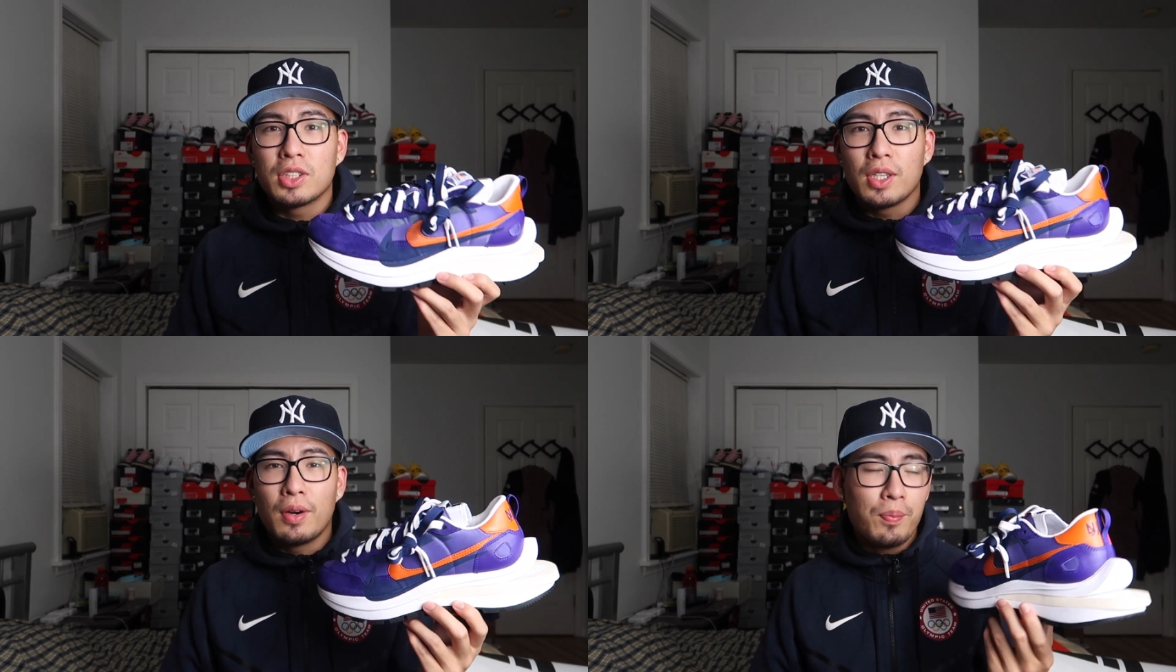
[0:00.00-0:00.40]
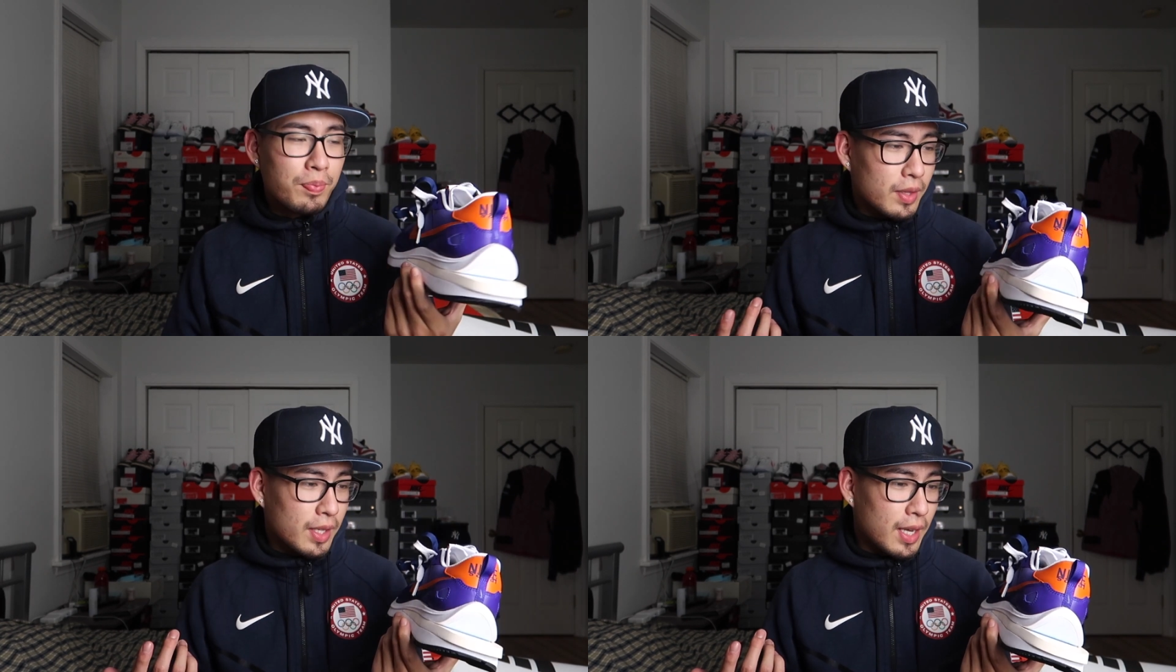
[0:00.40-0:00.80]
So
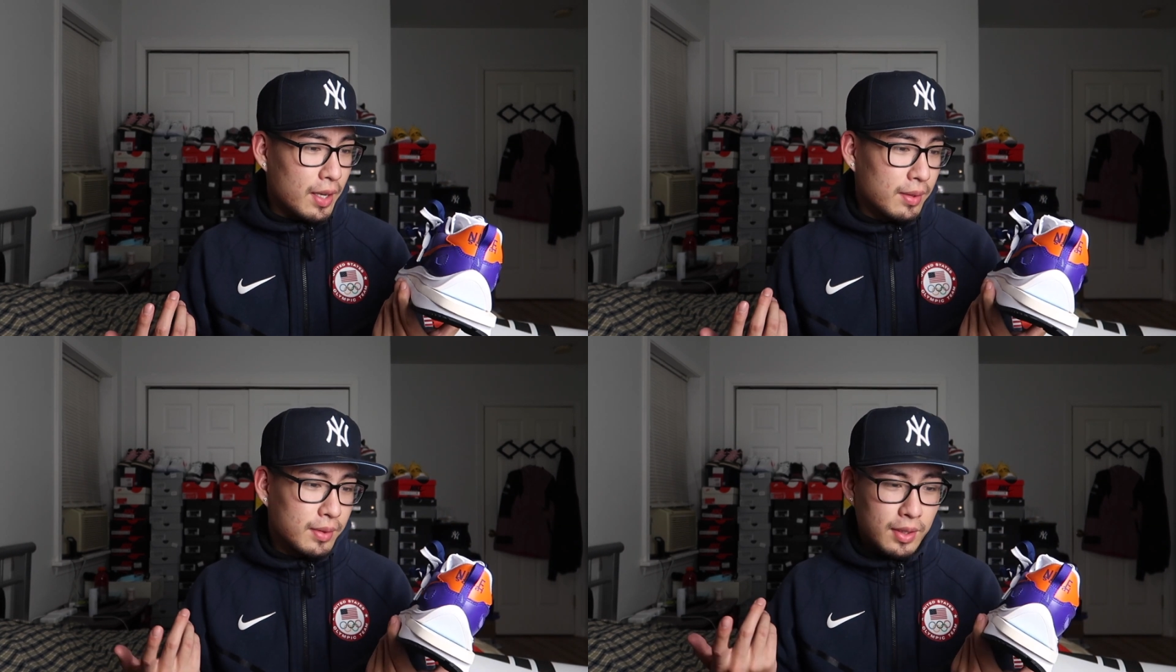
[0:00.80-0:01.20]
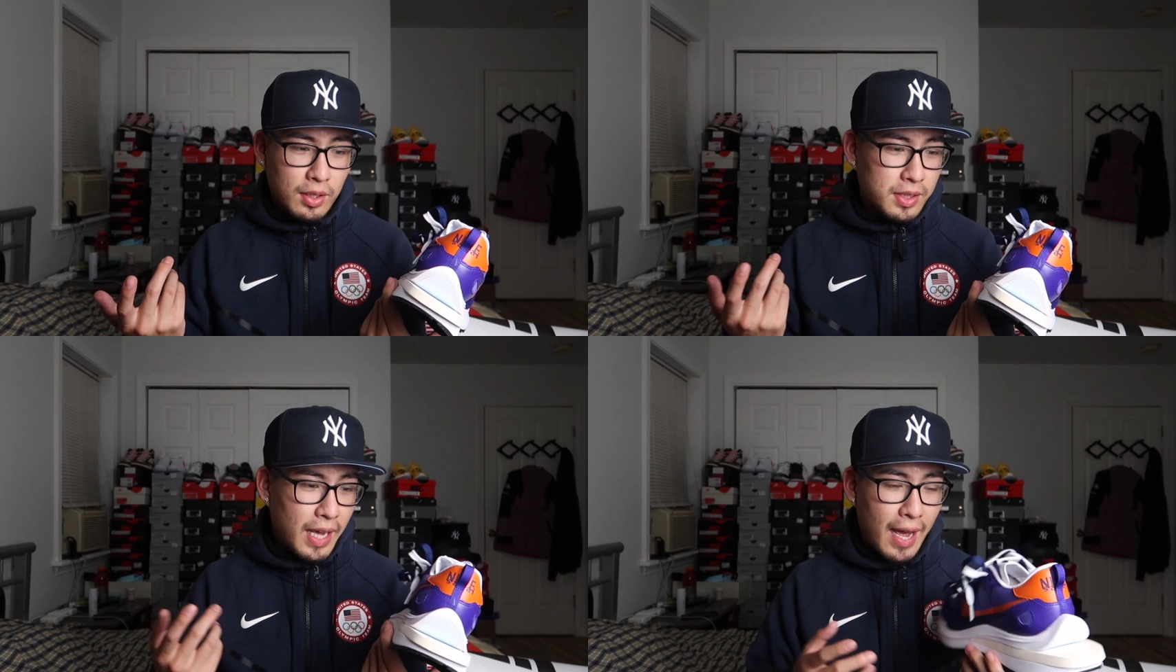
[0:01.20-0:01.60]
yeah,
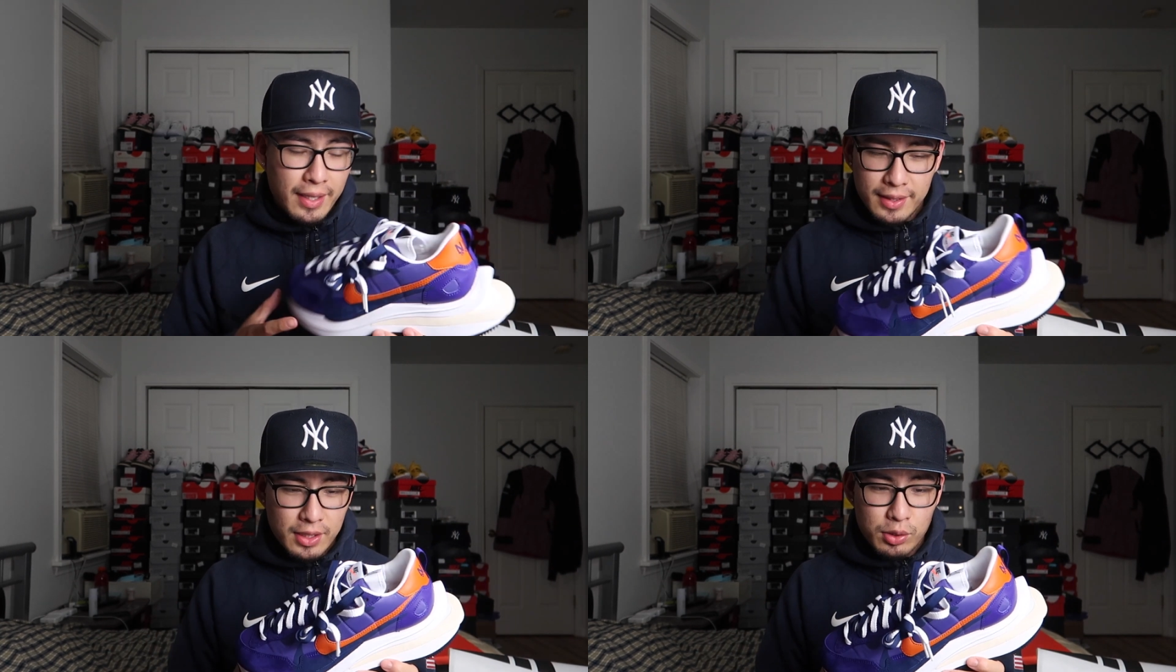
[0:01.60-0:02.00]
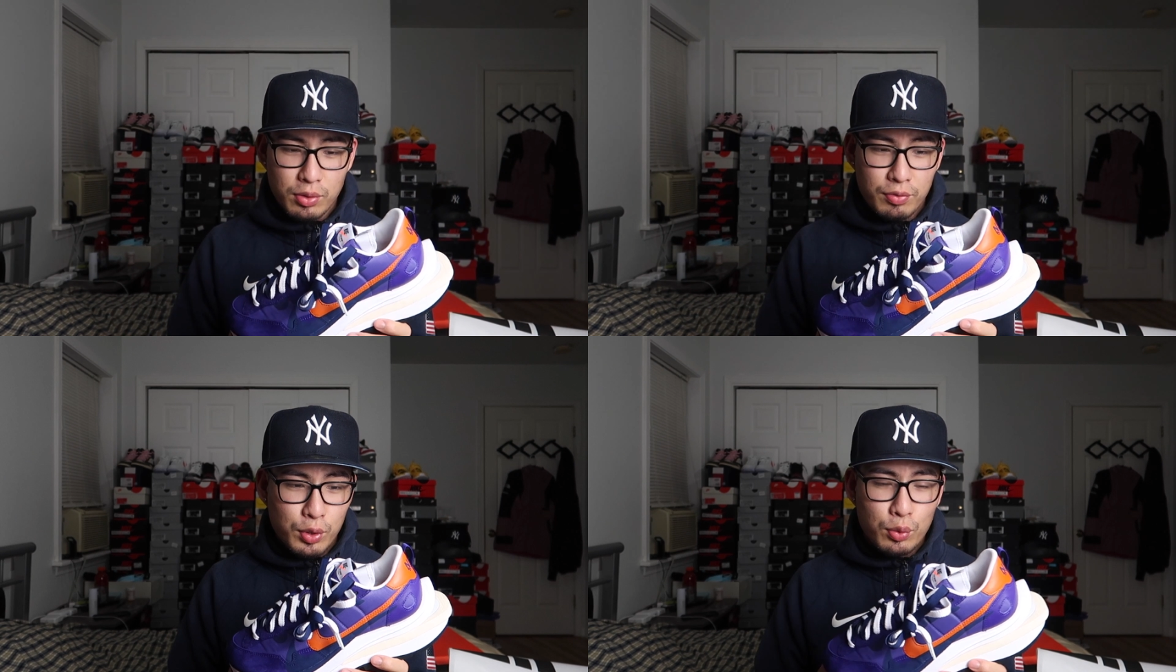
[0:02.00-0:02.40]
there's that. That's the
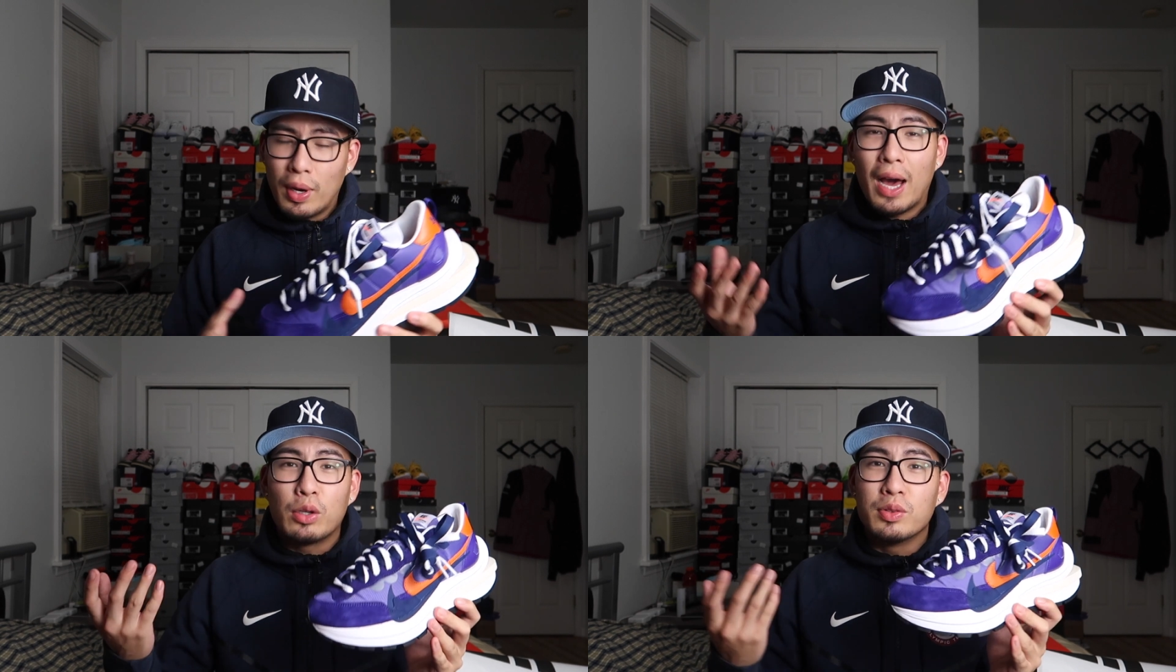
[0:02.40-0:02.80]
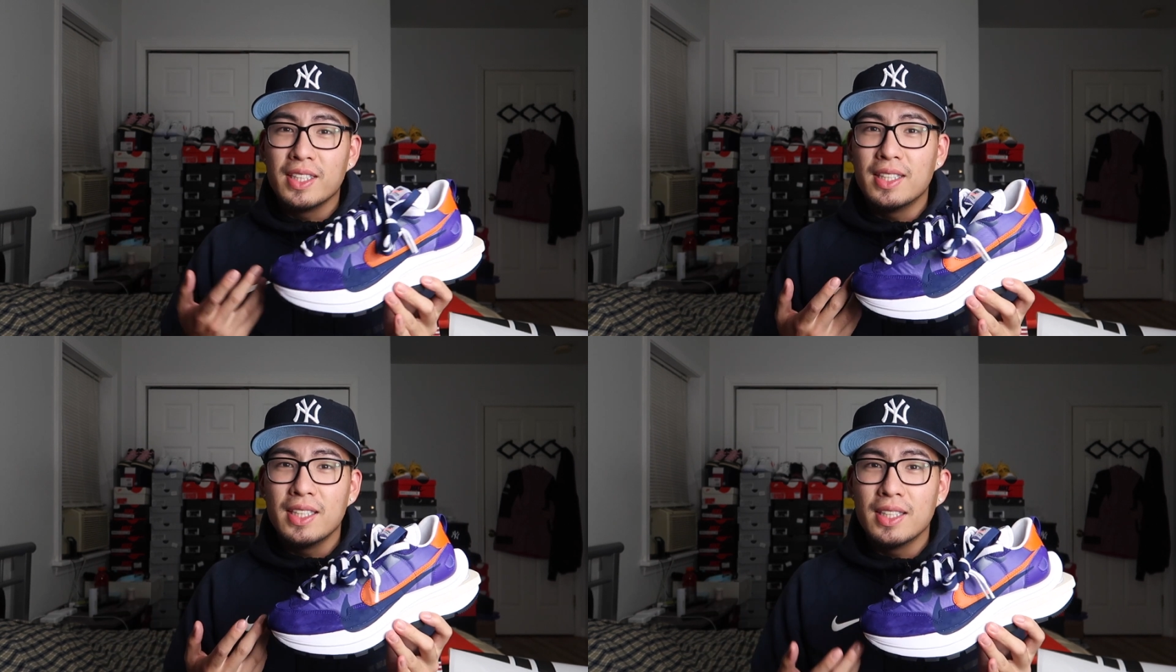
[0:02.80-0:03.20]
review. I don't
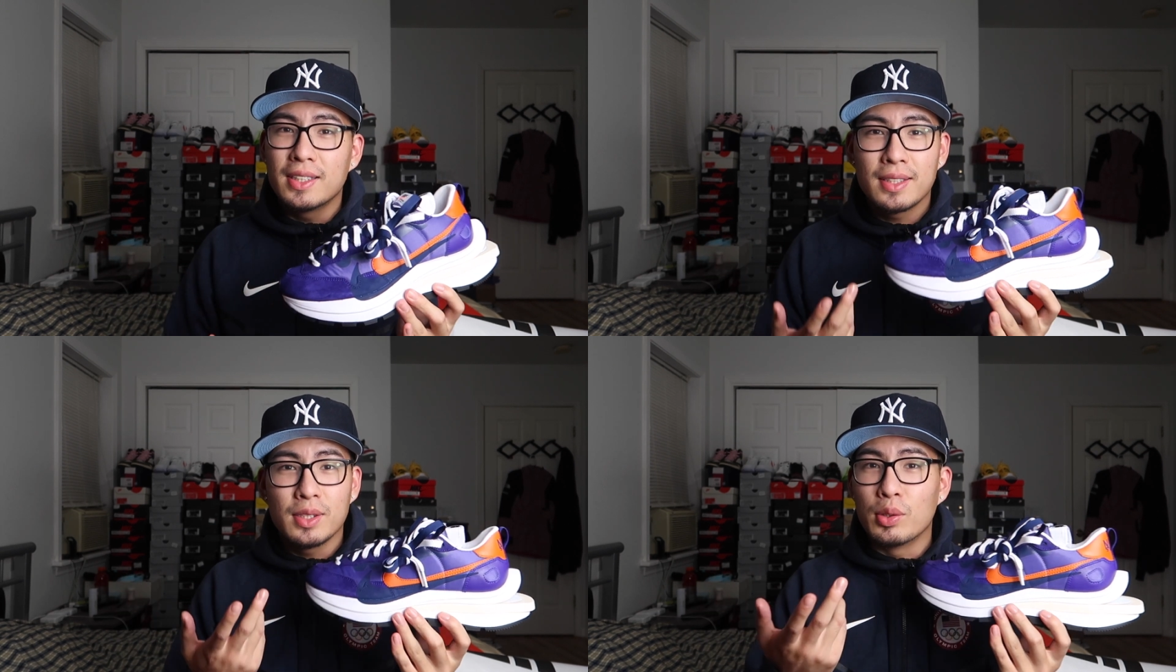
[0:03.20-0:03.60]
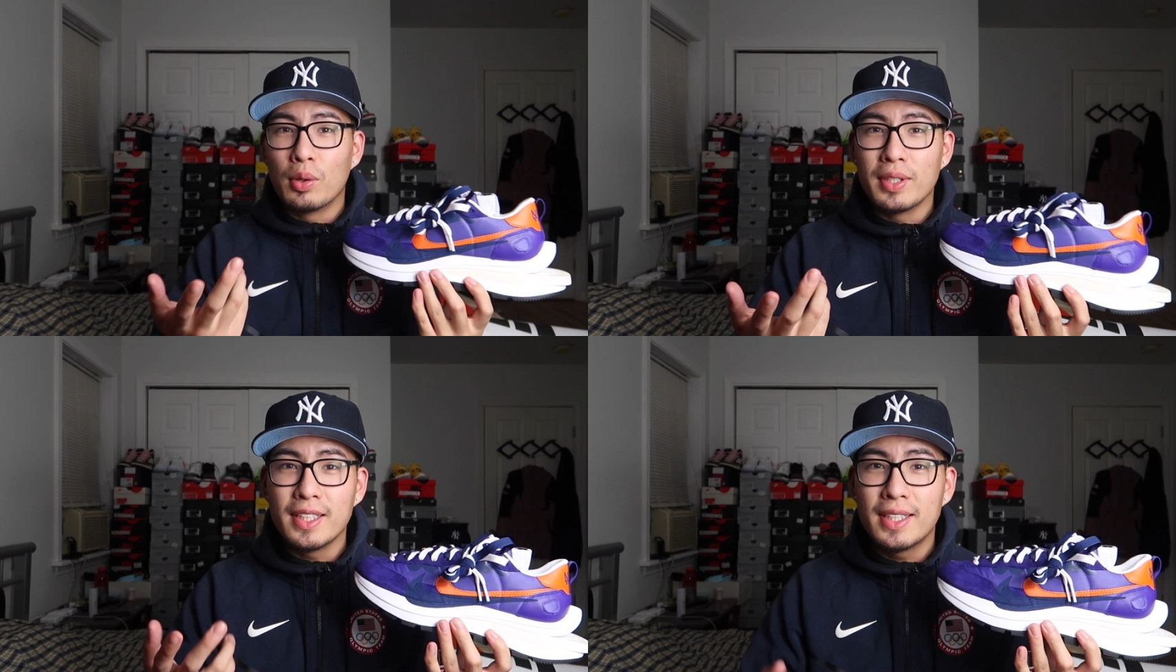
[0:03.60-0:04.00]
need these. You
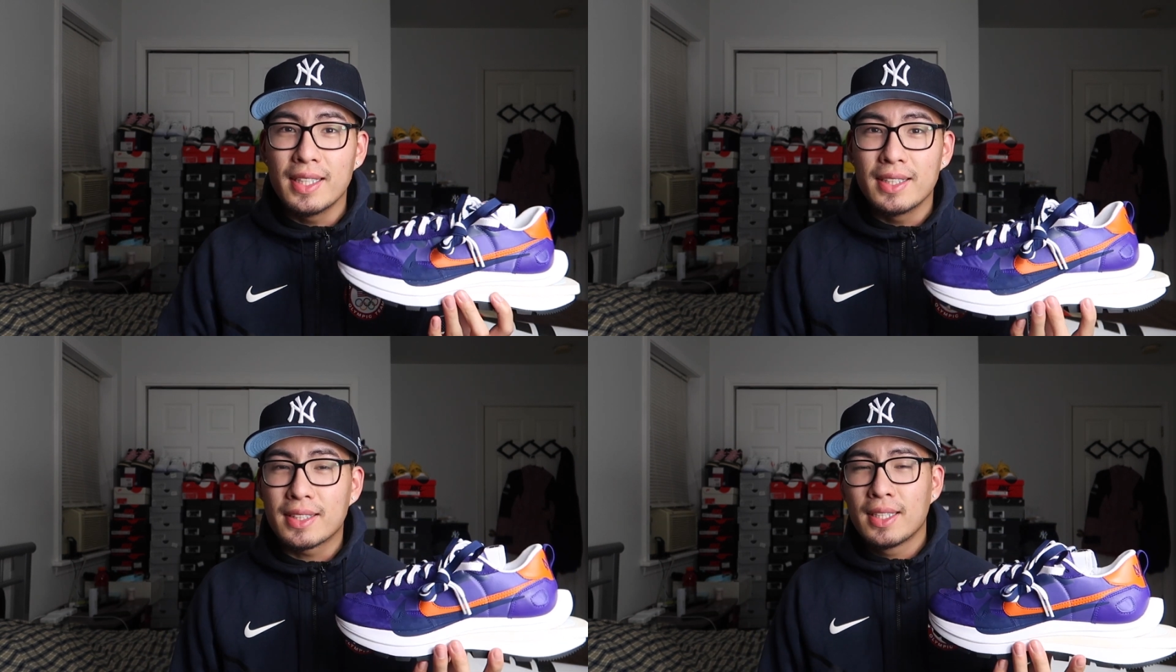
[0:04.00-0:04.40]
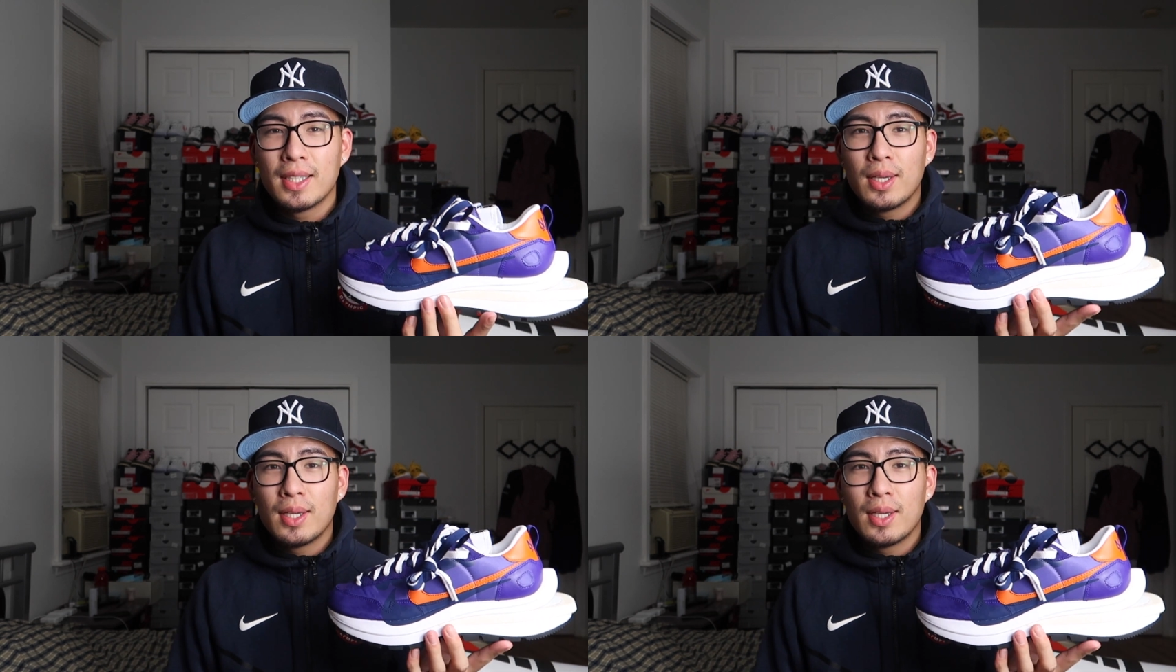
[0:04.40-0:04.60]
don't need these.